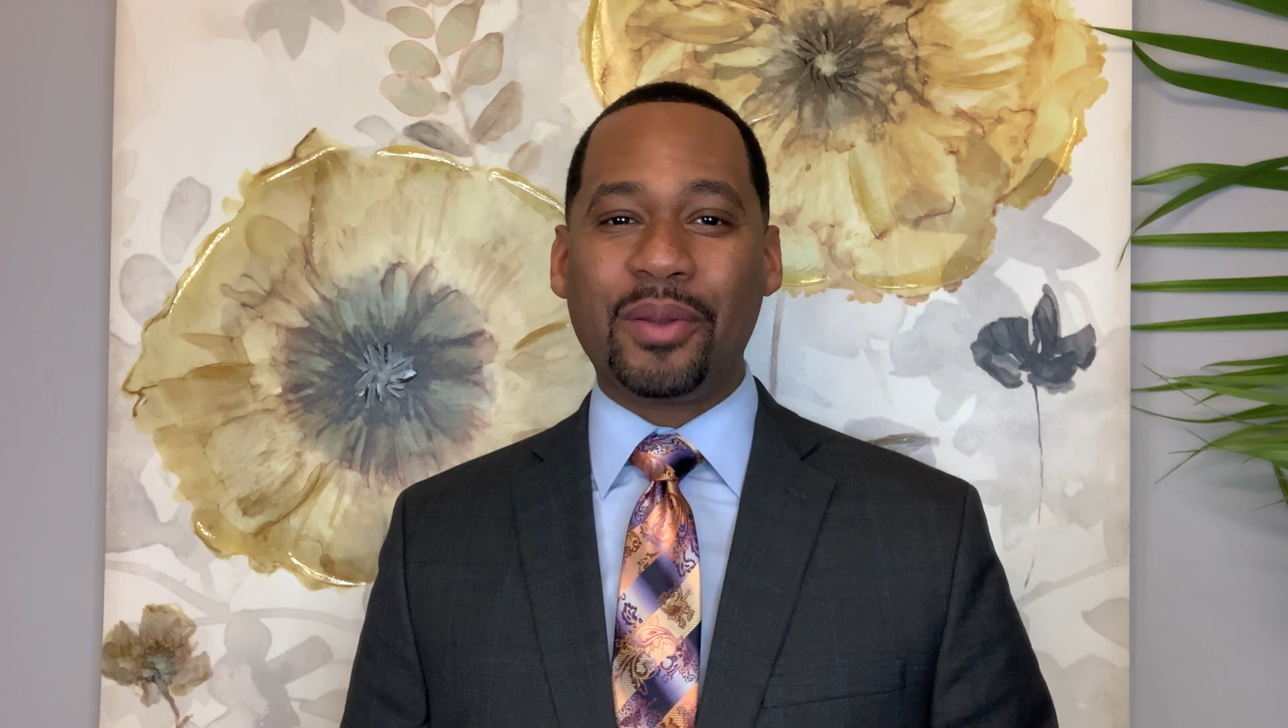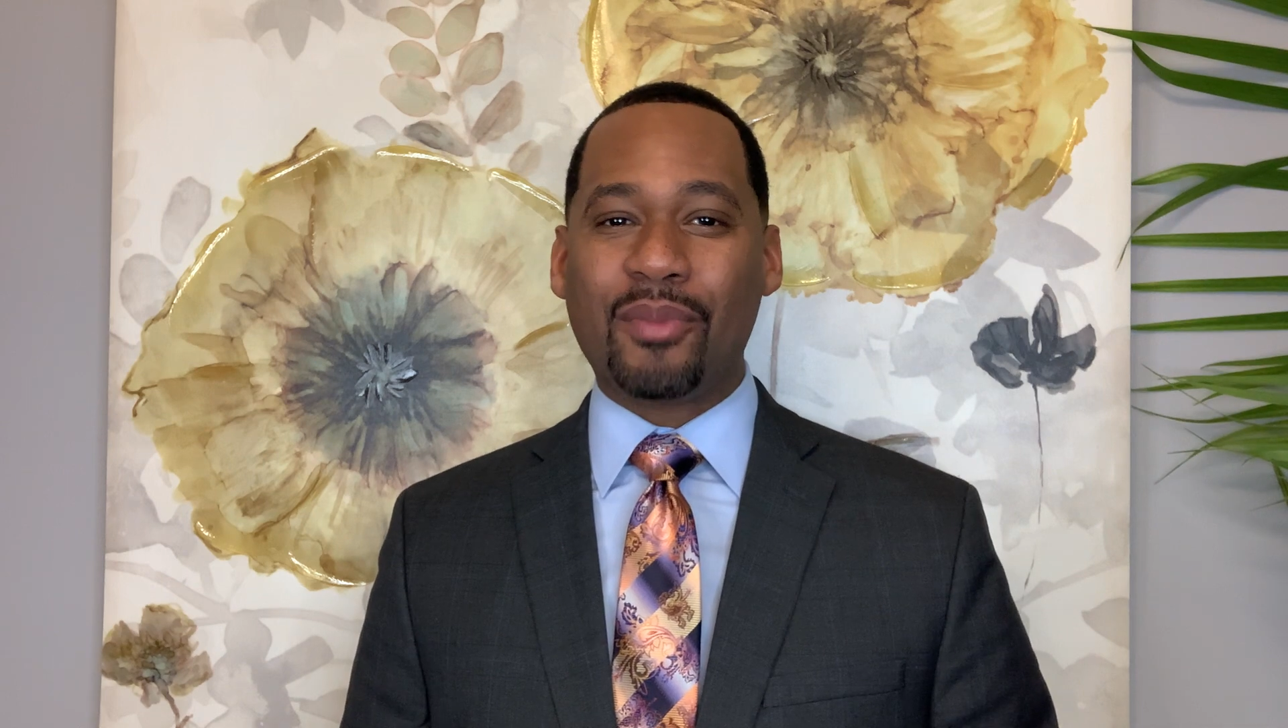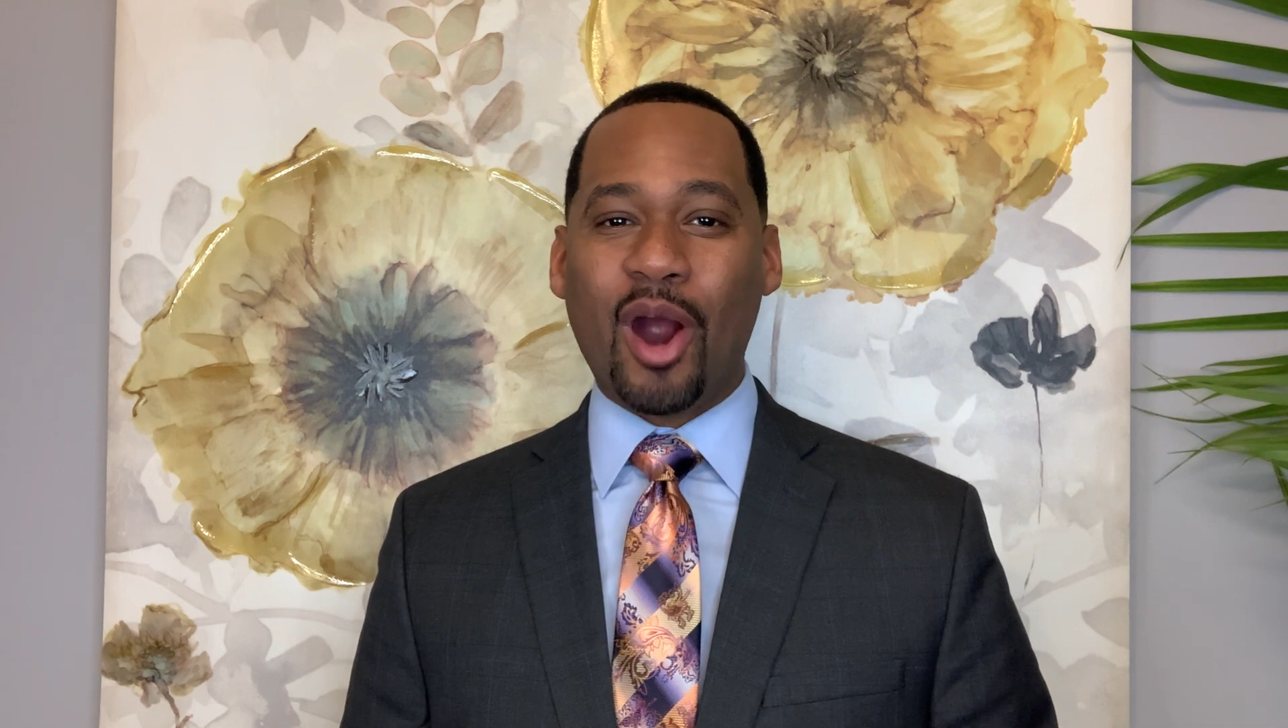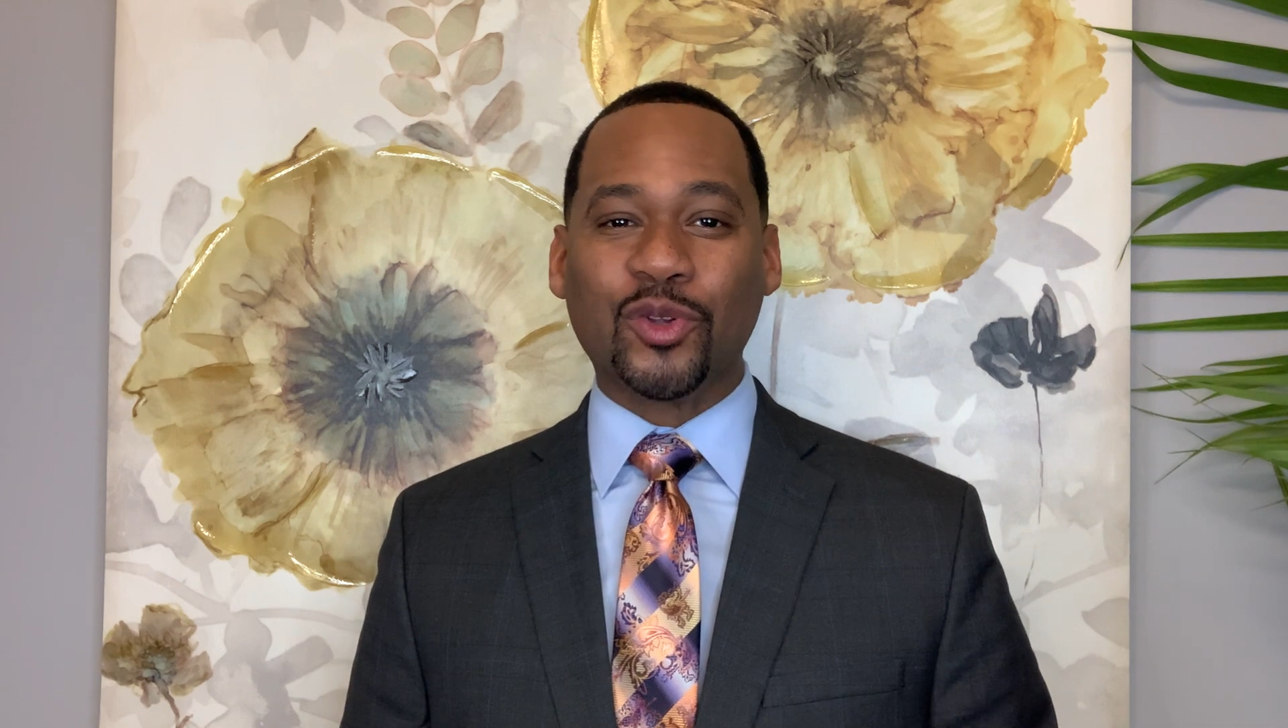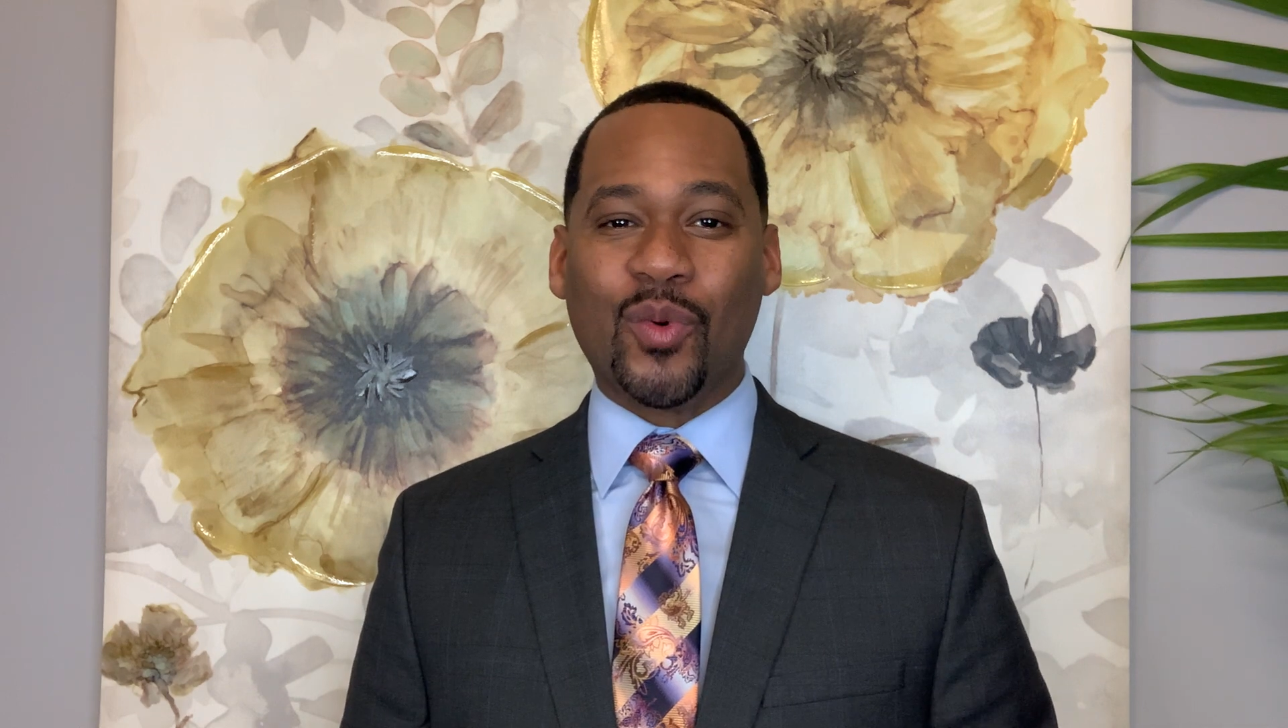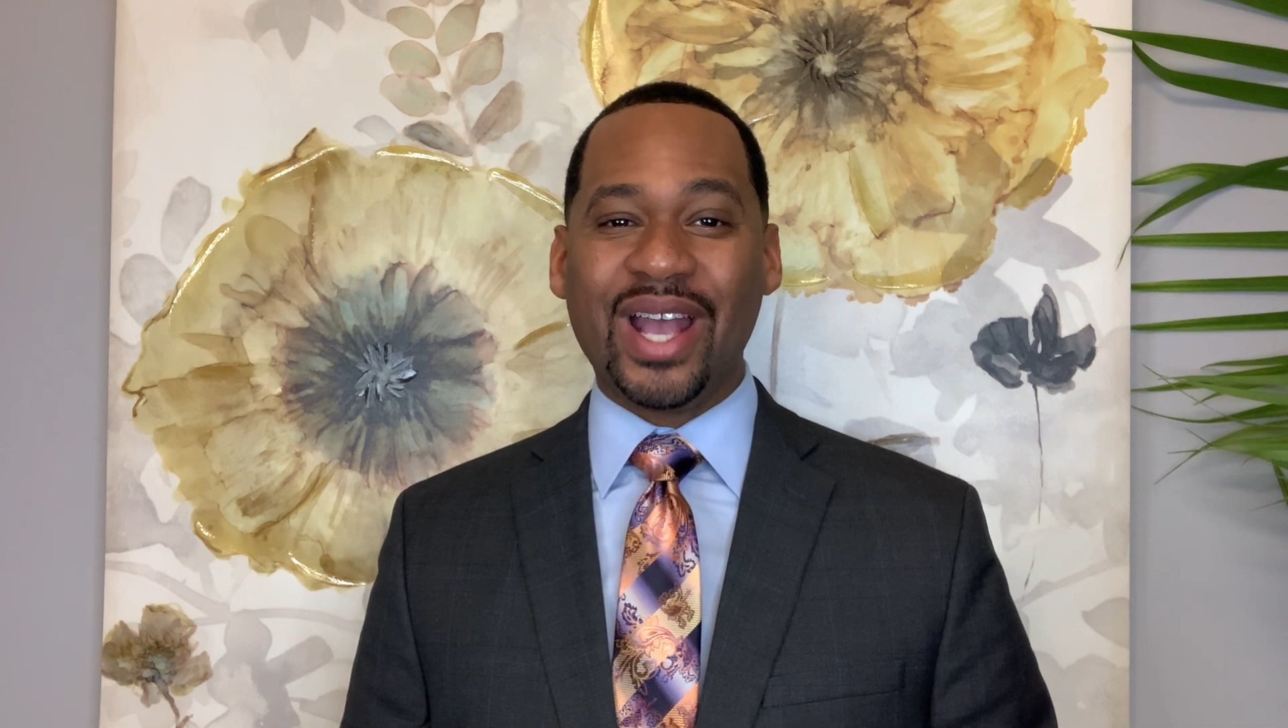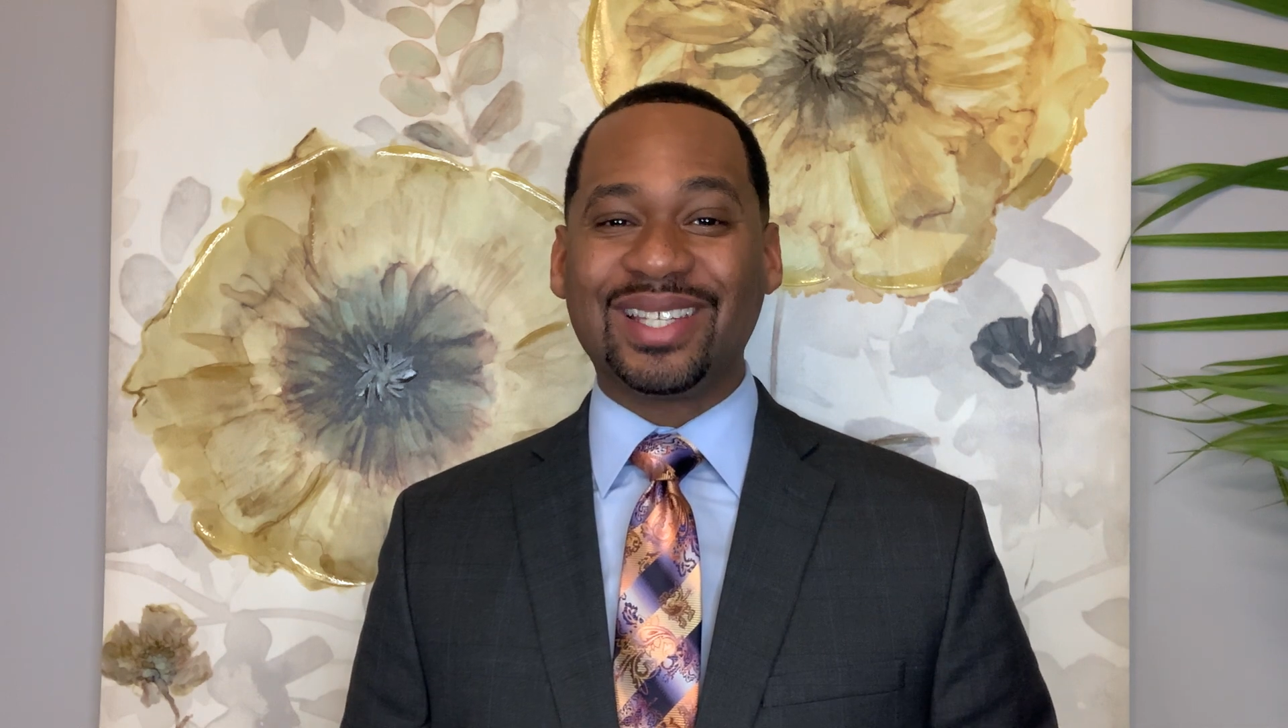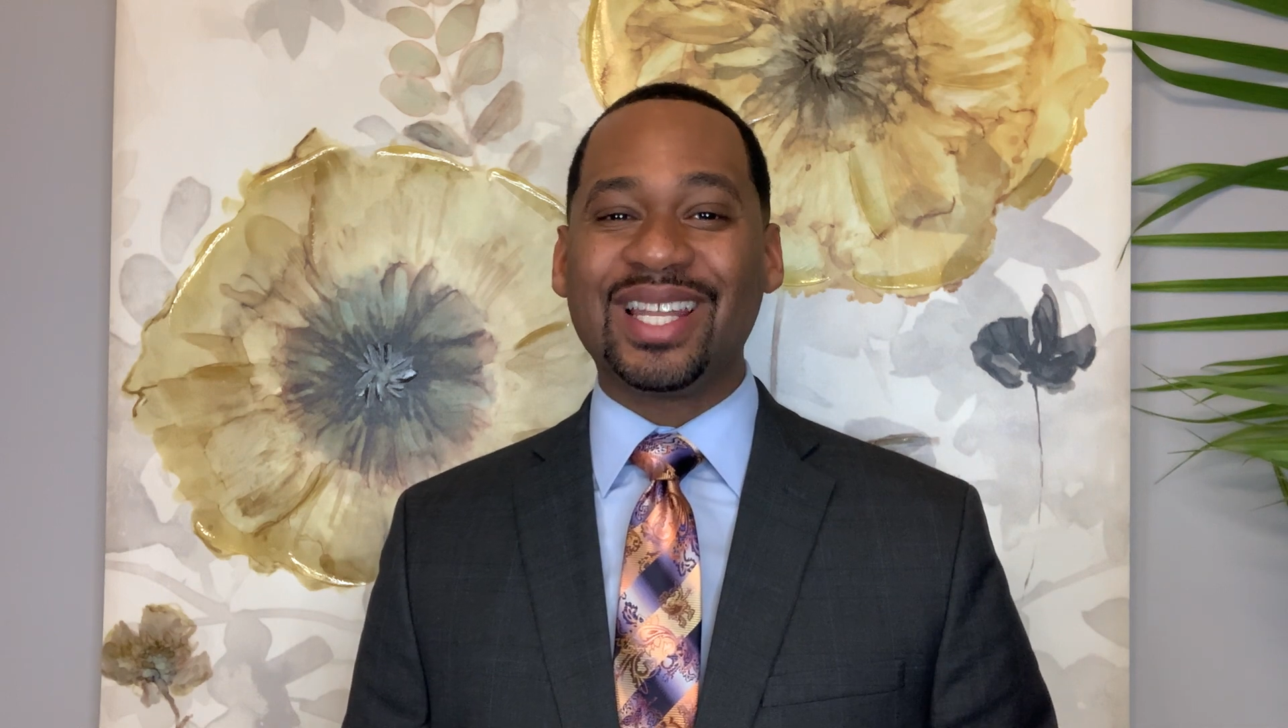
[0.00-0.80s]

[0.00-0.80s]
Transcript: marked ways.